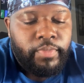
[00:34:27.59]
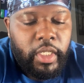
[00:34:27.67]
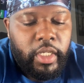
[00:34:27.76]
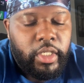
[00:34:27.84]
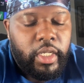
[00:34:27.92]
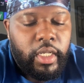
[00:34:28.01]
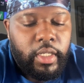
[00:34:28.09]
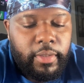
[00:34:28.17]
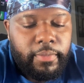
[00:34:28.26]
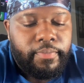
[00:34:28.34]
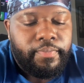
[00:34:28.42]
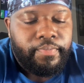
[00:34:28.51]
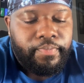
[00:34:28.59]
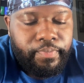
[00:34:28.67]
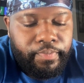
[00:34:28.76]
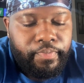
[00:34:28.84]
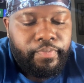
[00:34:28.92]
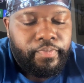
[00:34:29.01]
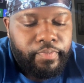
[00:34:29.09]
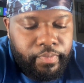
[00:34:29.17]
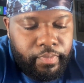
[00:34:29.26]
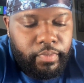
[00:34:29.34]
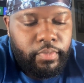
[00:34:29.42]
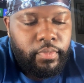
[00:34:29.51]
Yeah. I'm trying to be like uptight
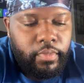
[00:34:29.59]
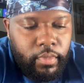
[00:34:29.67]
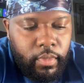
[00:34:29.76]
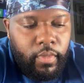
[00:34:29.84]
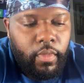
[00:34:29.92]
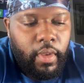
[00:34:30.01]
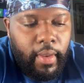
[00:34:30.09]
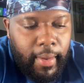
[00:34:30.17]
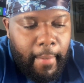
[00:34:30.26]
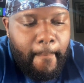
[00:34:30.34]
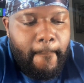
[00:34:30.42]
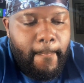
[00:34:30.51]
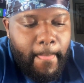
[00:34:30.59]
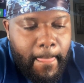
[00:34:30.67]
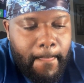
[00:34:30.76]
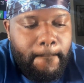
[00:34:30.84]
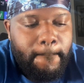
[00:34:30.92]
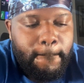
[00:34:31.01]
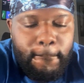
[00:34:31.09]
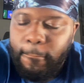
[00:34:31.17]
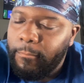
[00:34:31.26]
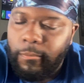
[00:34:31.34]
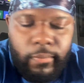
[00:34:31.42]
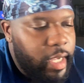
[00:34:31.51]
or just like it's got to be like this.
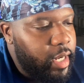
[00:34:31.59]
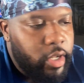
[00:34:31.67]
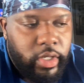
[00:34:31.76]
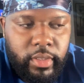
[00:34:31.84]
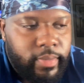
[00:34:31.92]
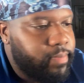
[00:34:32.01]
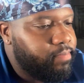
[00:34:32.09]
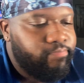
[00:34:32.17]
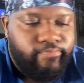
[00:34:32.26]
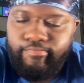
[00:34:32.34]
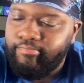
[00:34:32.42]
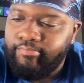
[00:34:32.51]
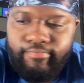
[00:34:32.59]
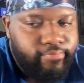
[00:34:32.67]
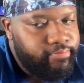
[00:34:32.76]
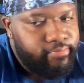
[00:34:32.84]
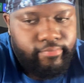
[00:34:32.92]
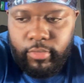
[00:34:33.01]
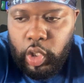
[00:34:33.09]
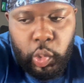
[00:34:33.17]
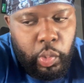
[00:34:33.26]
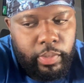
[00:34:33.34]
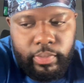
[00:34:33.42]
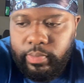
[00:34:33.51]
Like I'm not that type of person.
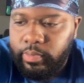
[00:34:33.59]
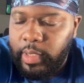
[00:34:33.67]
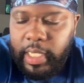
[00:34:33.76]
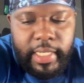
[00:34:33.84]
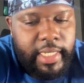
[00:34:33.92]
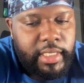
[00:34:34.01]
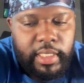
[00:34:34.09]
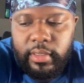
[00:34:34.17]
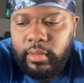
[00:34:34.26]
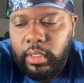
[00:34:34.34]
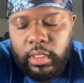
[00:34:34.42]
Nope. It doesn't.